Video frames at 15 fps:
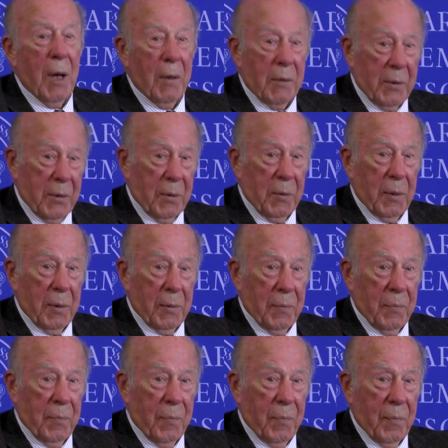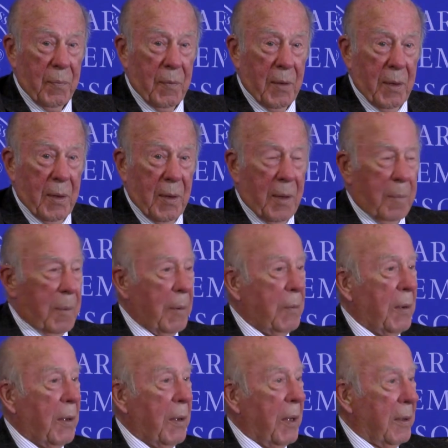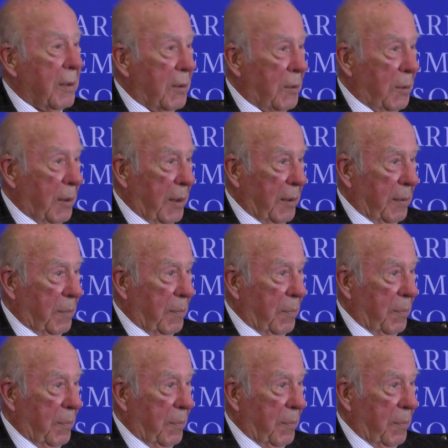how to do it, but we're not doing it.